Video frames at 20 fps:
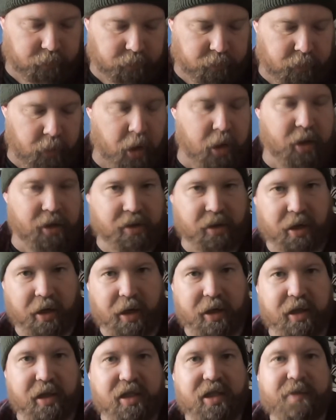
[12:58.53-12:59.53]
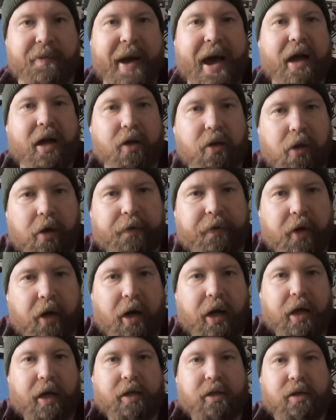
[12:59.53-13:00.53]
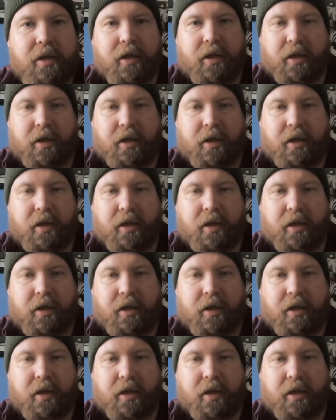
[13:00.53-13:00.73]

It's gonna get the spackle off your hands.